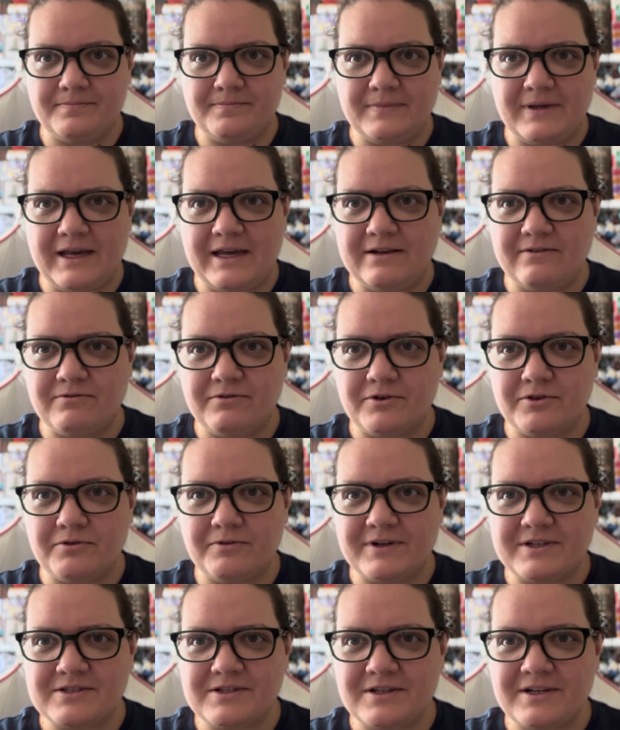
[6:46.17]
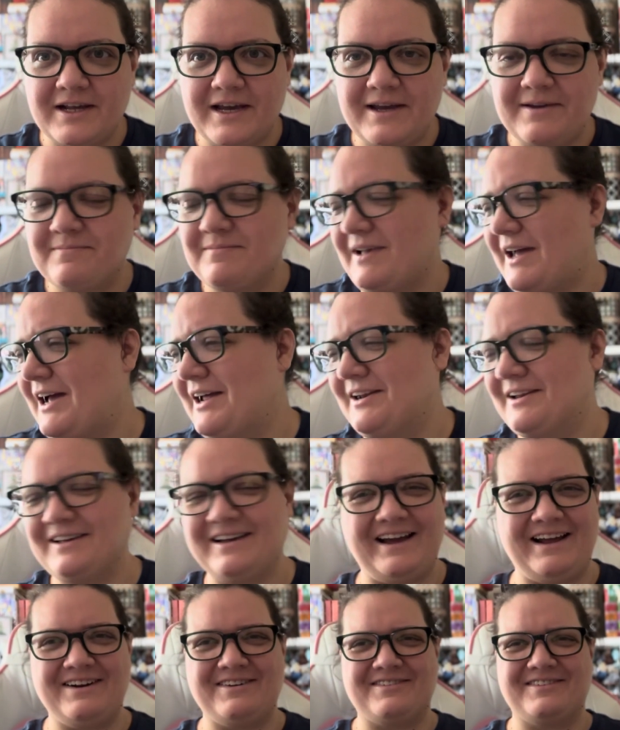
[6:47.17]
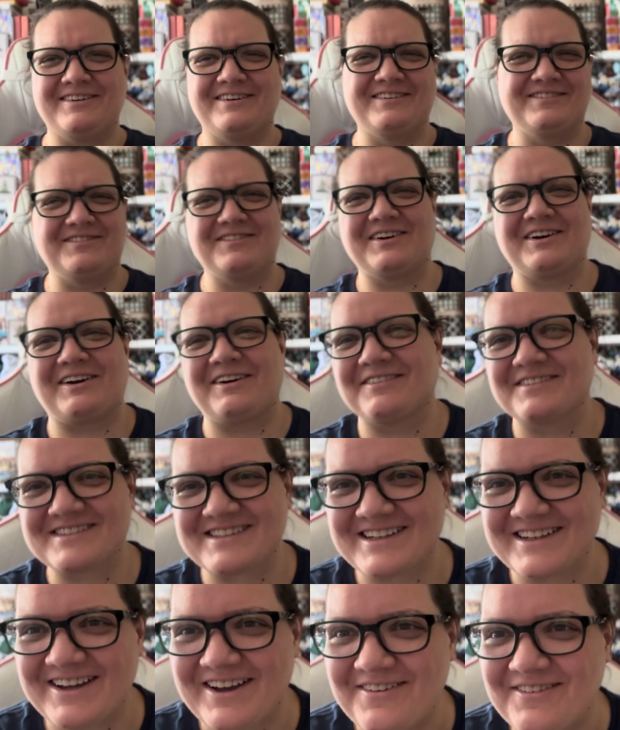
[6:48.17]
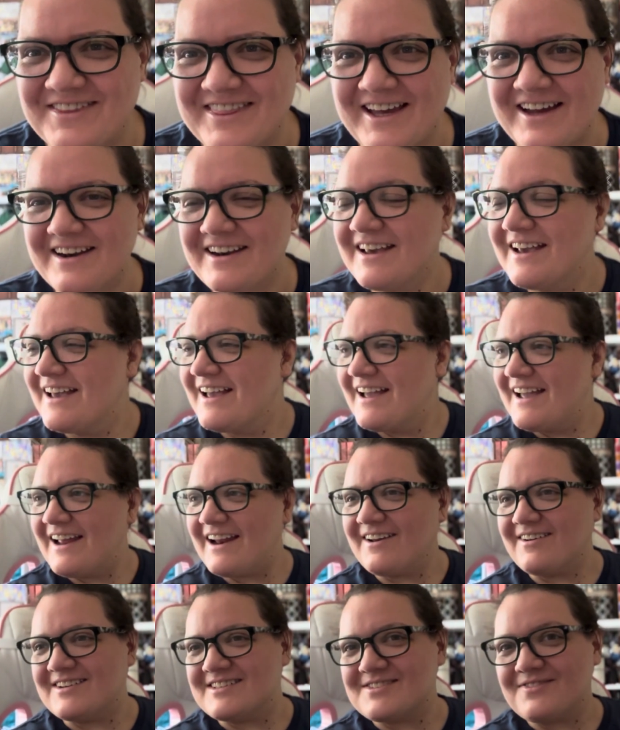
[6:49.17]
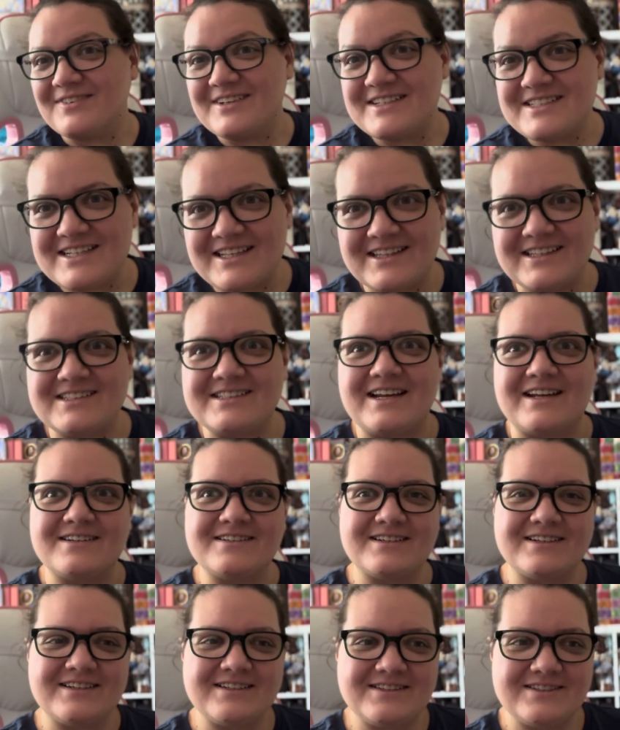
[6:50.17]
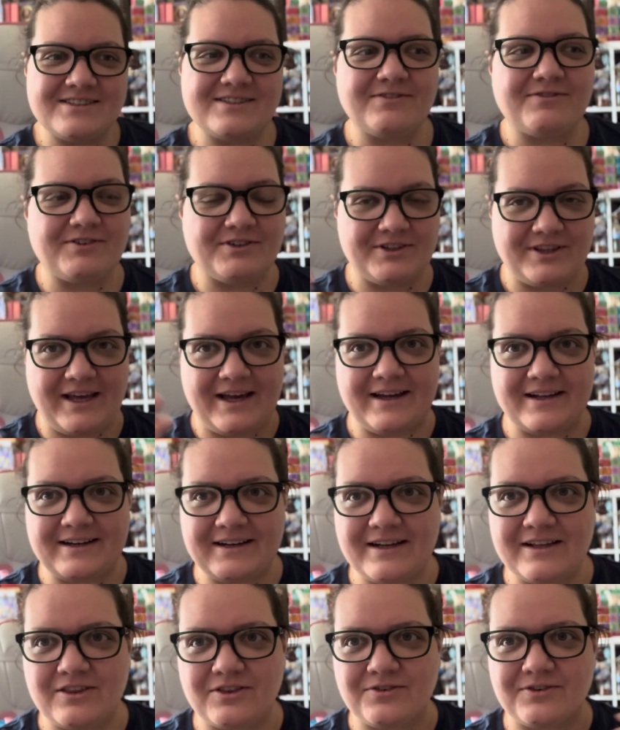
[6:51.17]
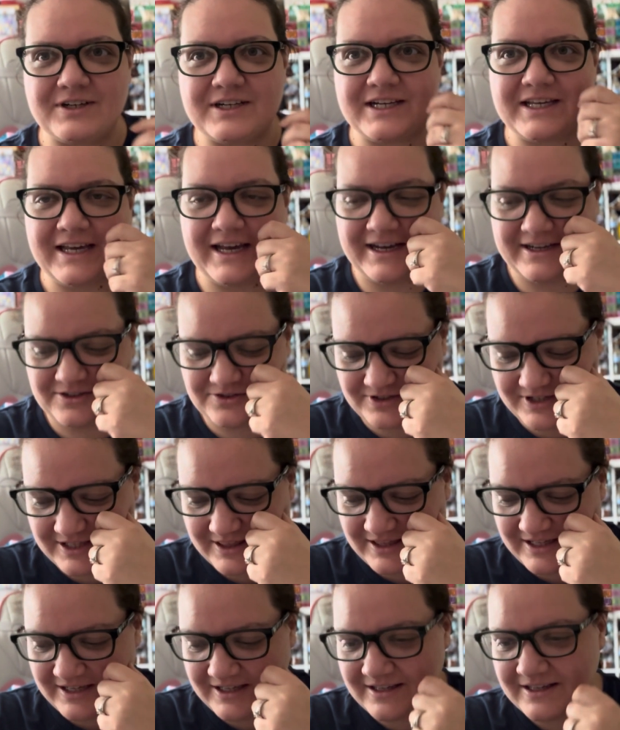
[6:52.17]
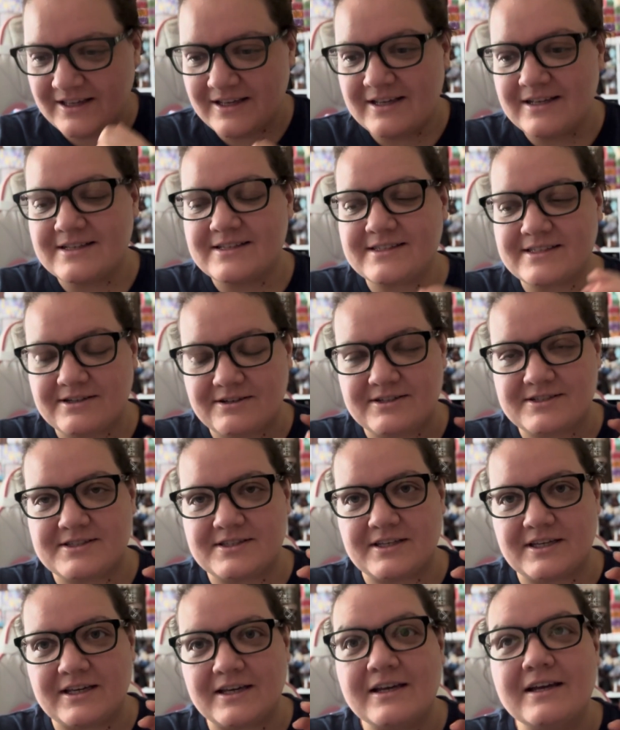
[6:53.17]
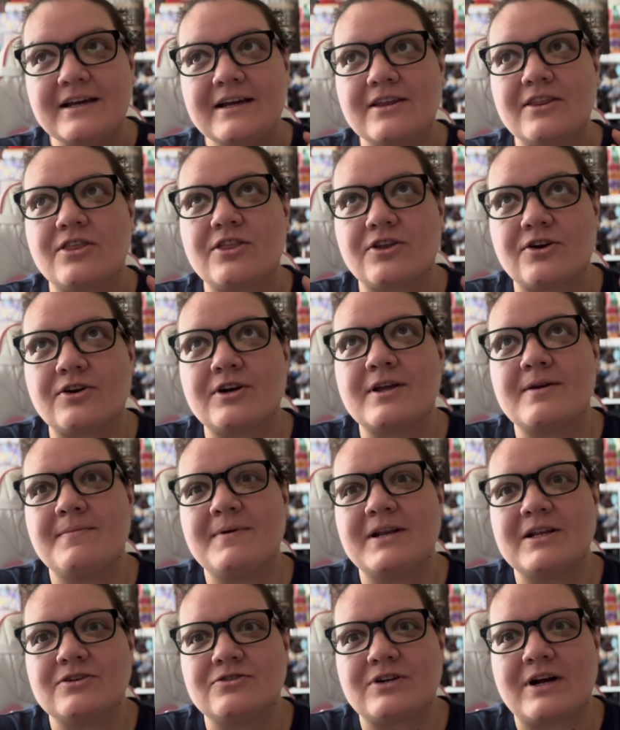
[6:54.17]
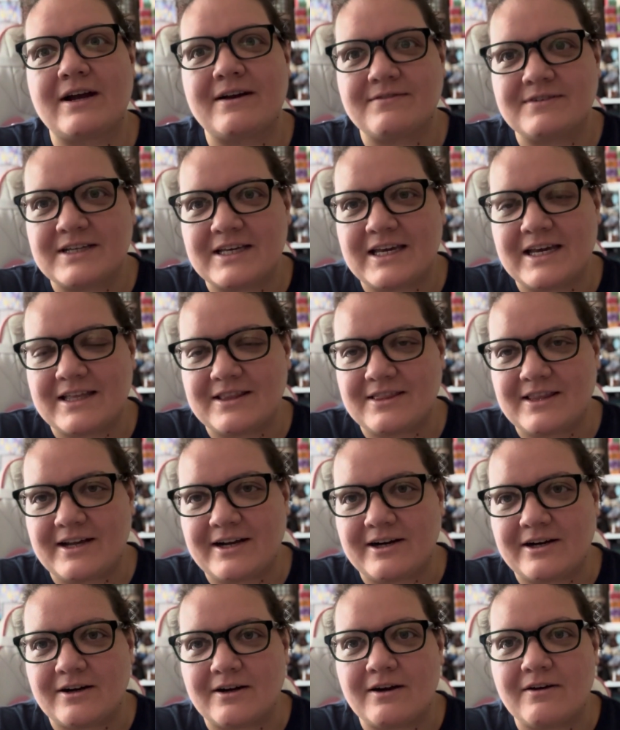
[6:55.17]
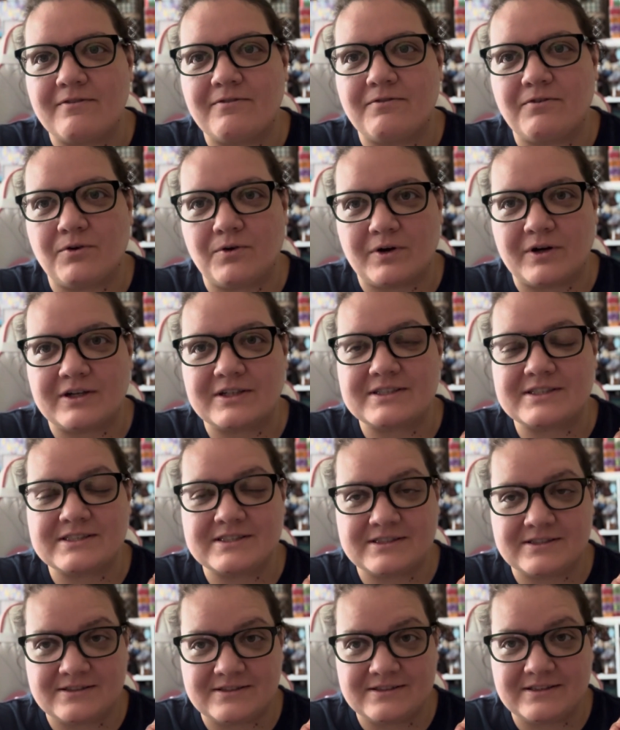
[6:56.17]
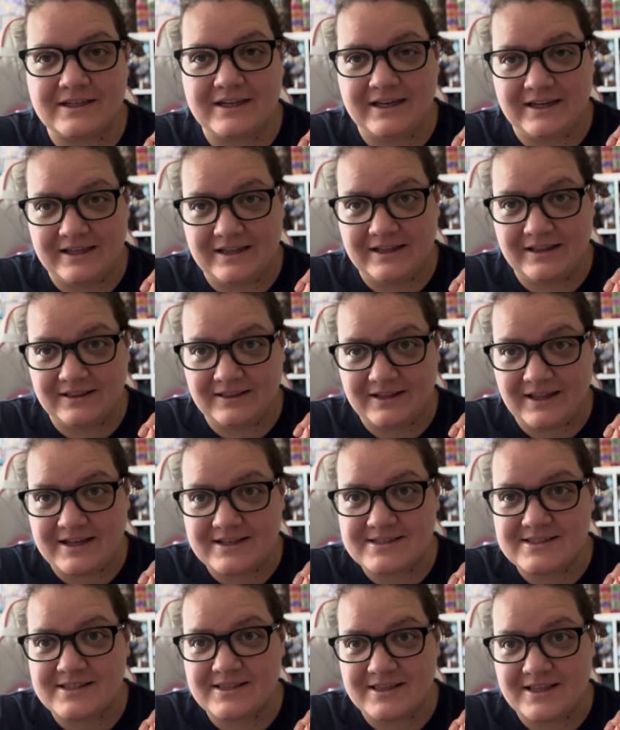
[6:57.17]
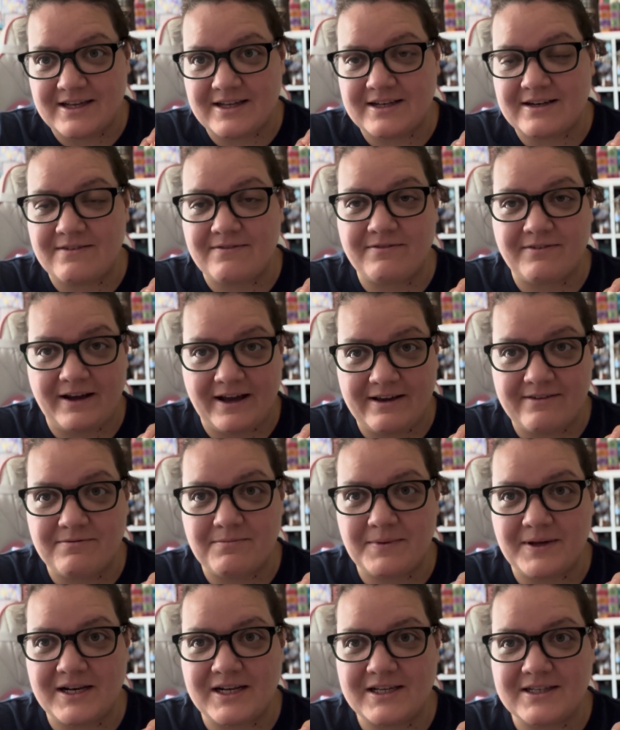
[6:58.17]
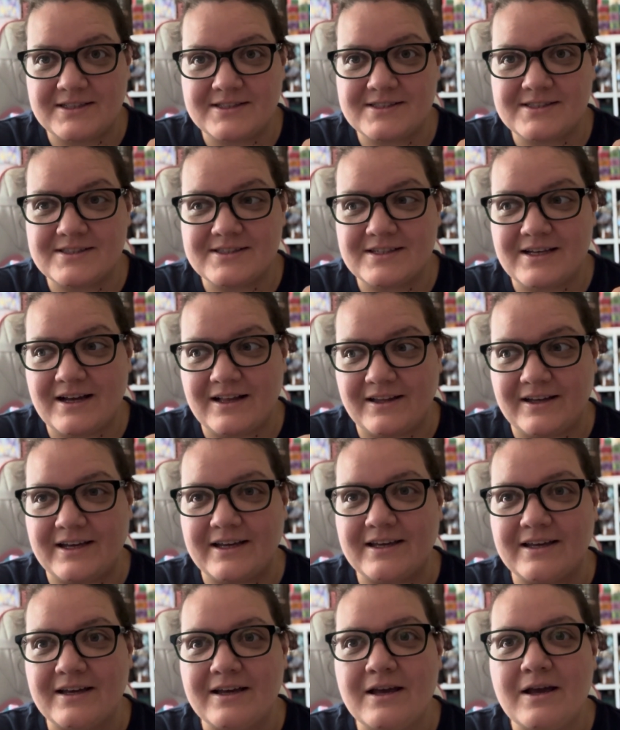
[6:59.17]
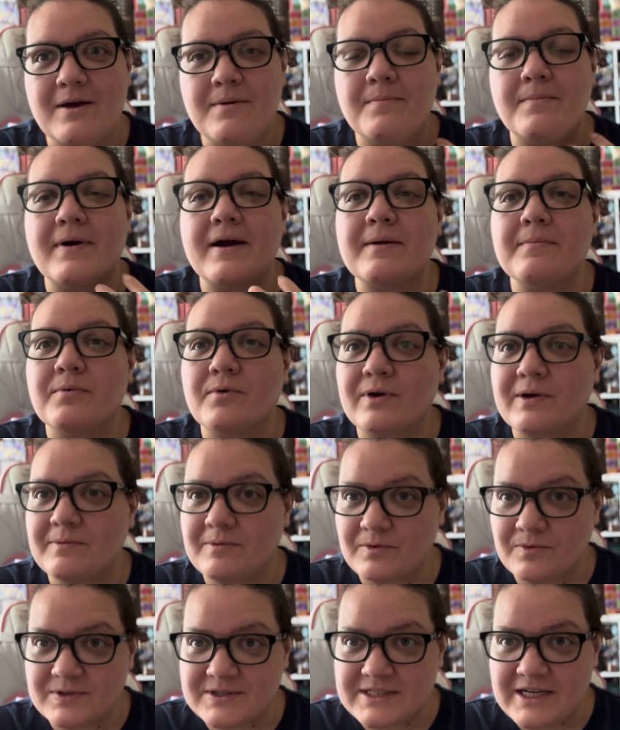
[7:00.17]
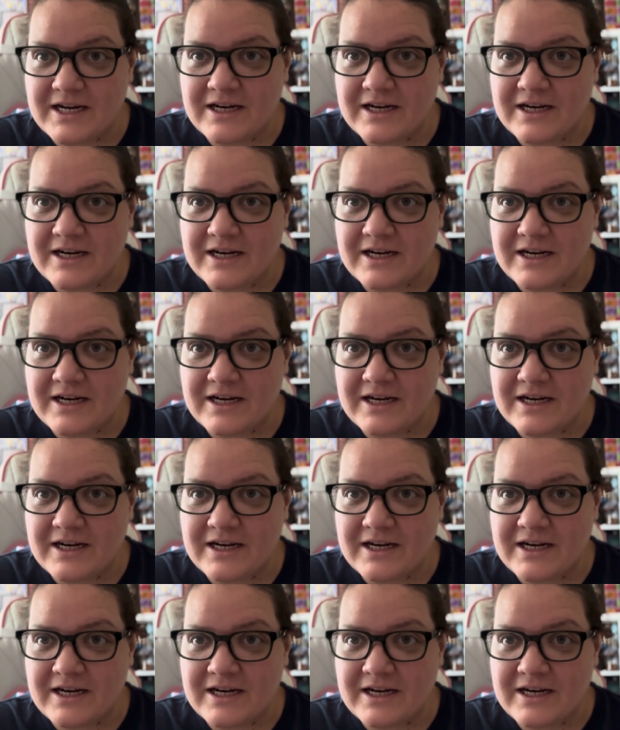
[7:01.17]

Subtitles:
in for the rest of the day. I don't know where I was gonna go with that. Anyways, went to the dentist for that 3D x-ray thing. Seriously, 30-minute drive to get there for less than 5 minutes. Like, my appointment was 10